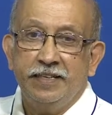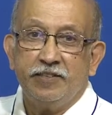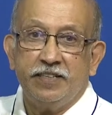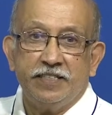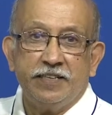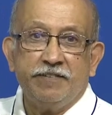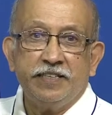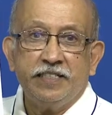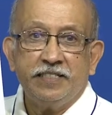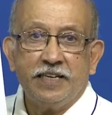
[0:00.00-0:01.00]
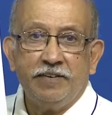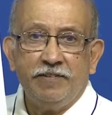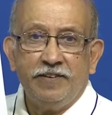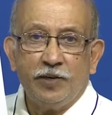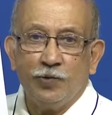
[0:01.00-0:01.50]
So, these equations
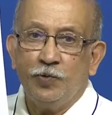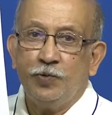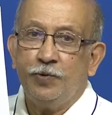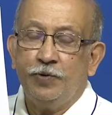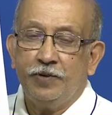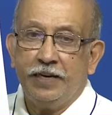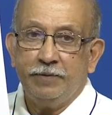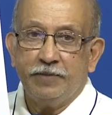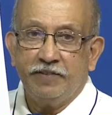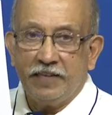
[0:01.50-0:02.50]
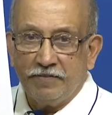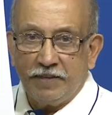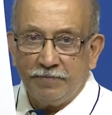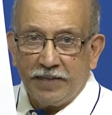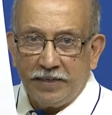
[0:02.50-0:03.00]
have two types. one of
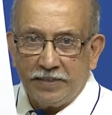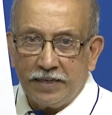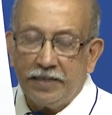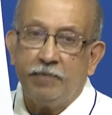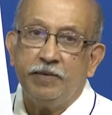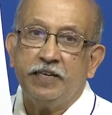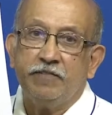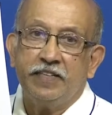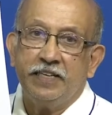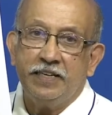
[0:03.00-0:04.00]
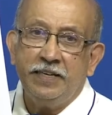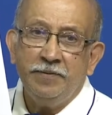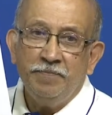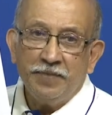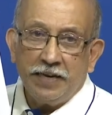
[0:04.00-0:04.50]
them thing is a little bit of theory
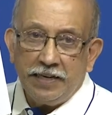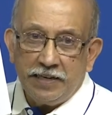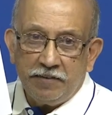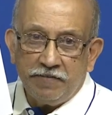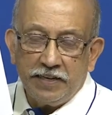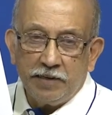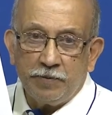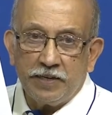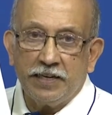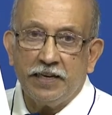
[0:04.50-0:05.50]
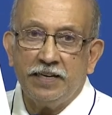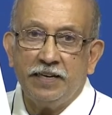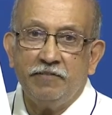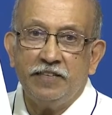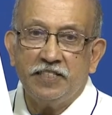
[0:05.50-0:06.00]
identifying a particular
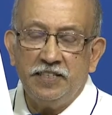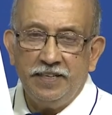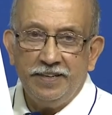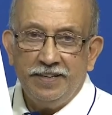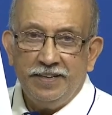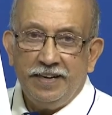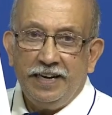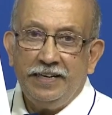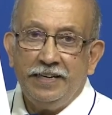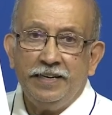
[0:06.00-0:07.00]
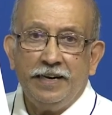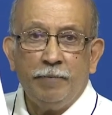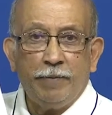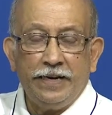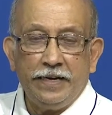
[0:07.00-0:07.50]
equation and
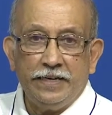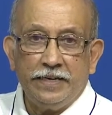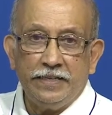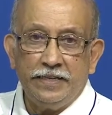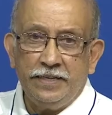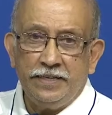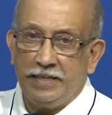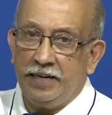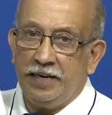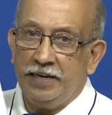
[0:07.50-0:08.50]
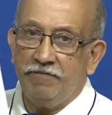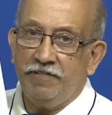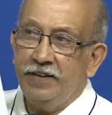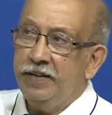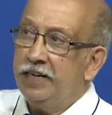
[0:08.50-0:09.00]
applying it in the real life.